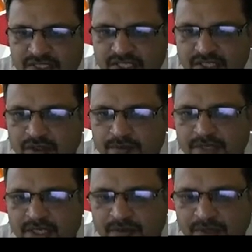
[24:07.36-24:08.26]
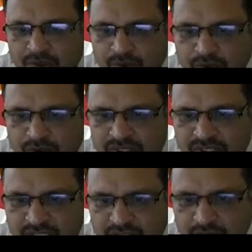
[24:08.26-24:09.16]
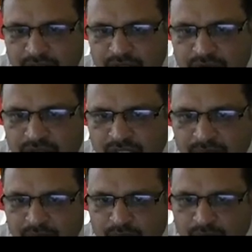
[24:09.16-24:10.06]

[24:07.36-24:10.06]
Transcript: center of gear 1, O2 is the center of gear 2. Therefore, we